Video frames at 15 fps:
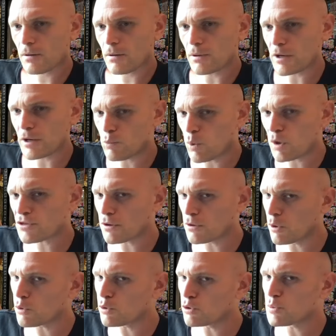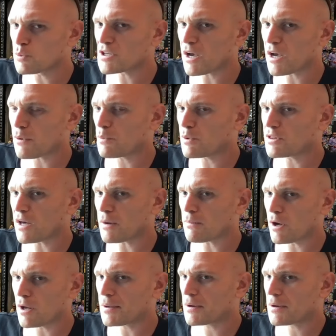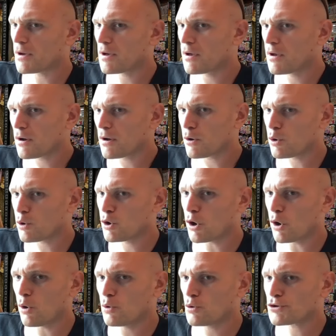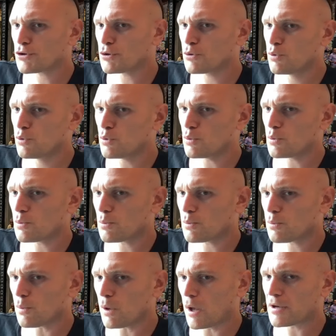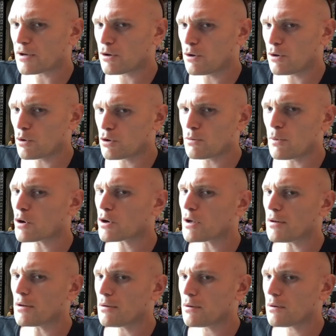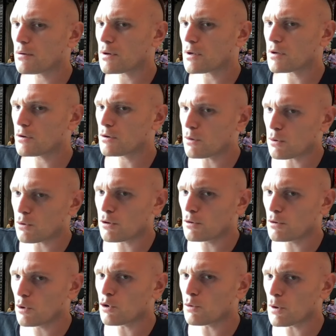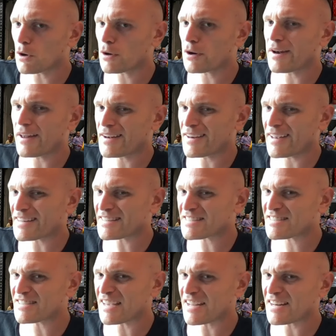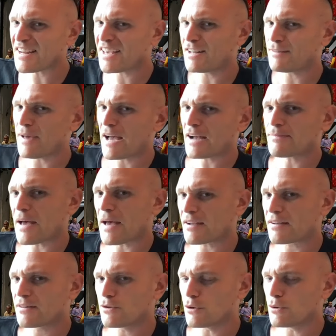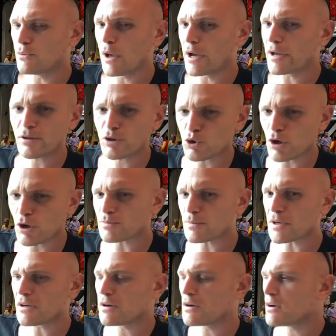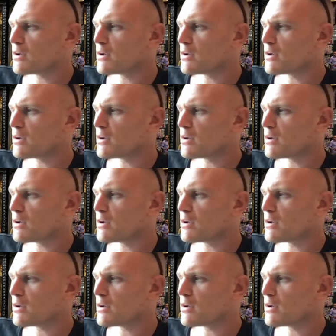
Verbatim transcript: like what the locals would carry with them, right? Go to like go to the market, like go to the local market and get a secondhand backpack, dude. Like trust me,